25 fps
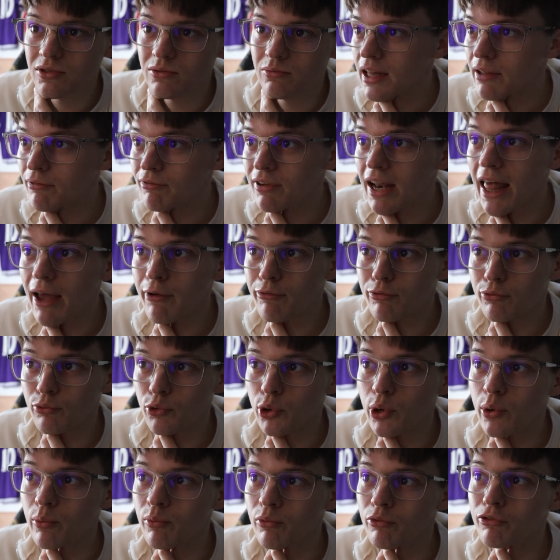they've left
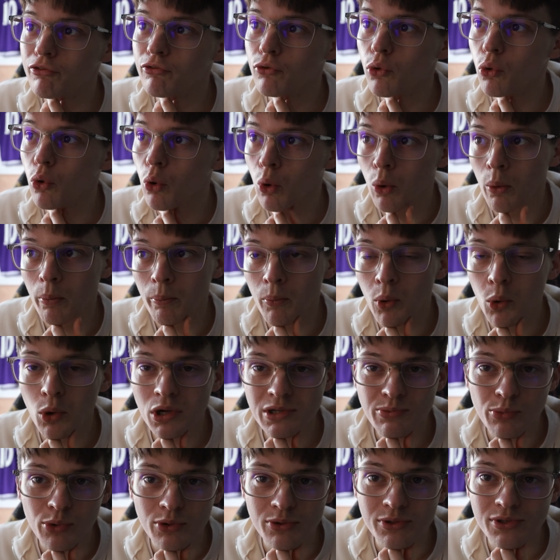room for more
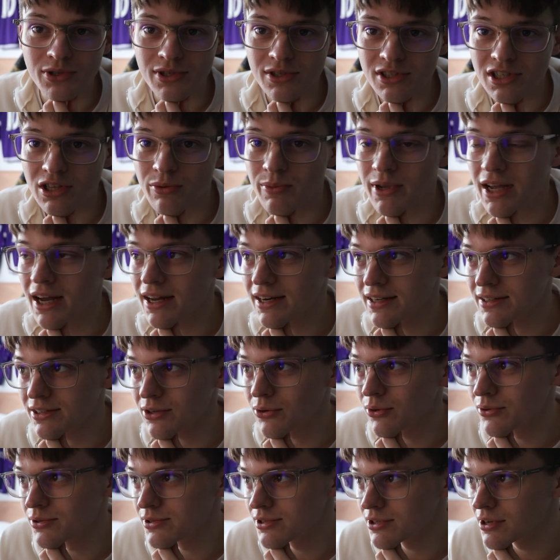sponsors to be added
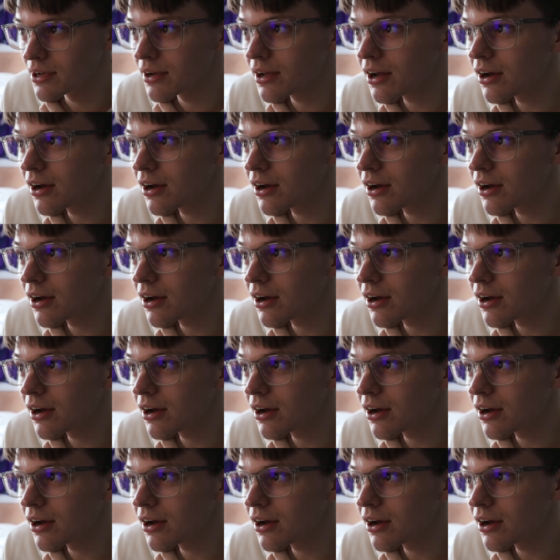onto the